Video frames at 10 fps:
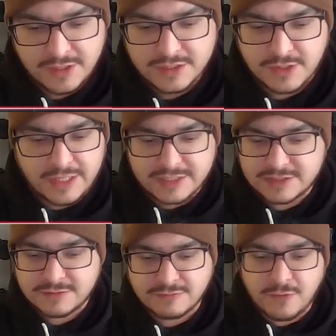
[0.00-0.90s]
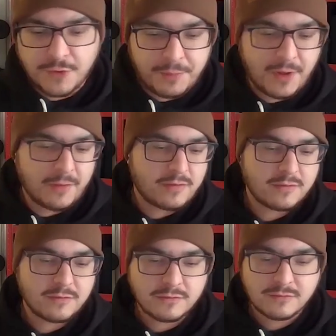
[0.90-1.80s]
So I just wrote about
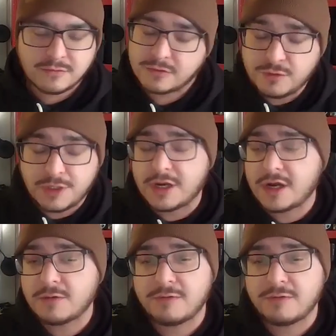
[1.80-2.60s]
who we are,